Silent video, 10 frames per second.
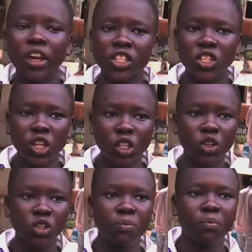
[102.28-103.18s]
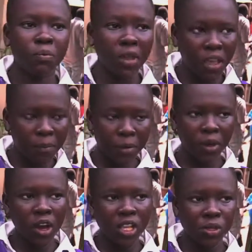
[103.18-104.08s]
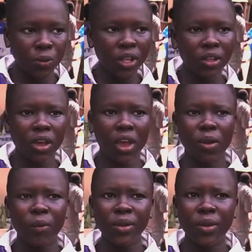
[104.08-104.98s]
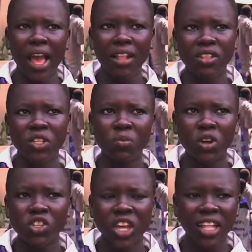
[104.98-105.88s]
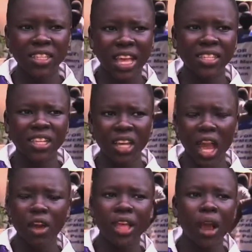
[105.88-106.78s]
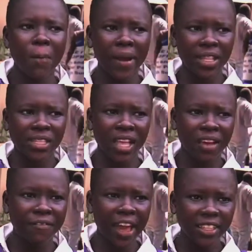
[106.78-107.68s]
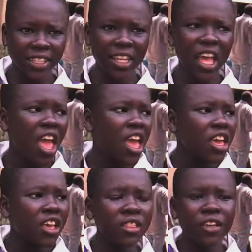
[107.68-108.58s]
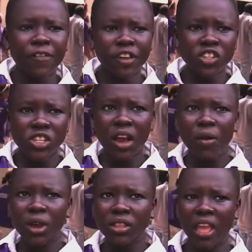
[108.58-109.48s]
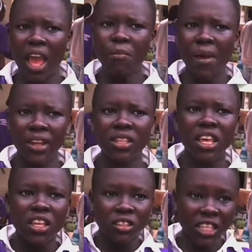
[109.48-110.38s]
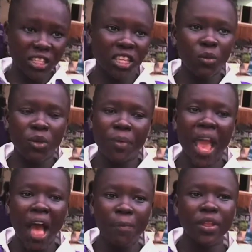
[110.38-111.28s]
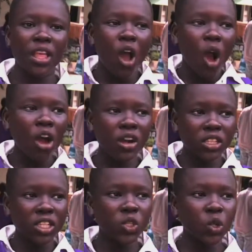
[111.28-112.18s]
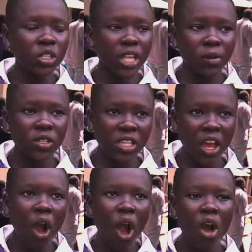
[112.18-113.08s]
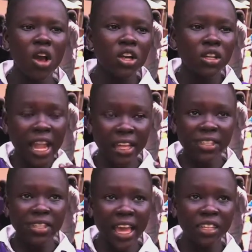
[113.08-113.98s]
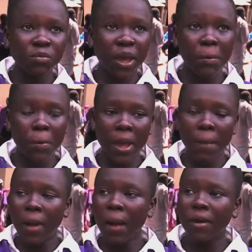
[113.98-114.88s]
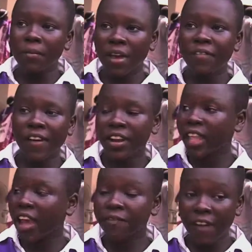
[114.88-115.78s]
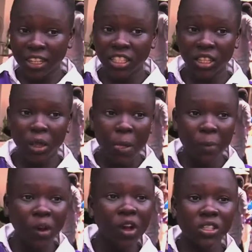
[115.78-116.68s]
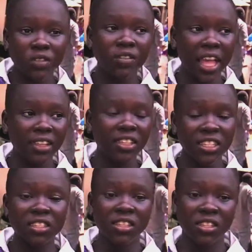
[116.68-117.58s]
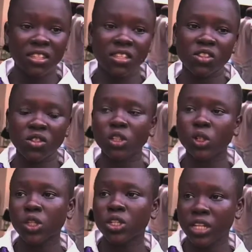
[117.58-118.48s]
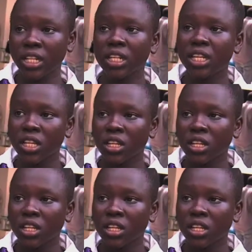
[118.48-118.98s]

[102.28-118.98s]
It's not good. Because when we are a small child, they are seeing their parents, they are fighting. In the future, when they are married, this thing will be happening. Or in the school, they will say, oh, last night my mom and my father, they are fighting because of like this. It's not good, really.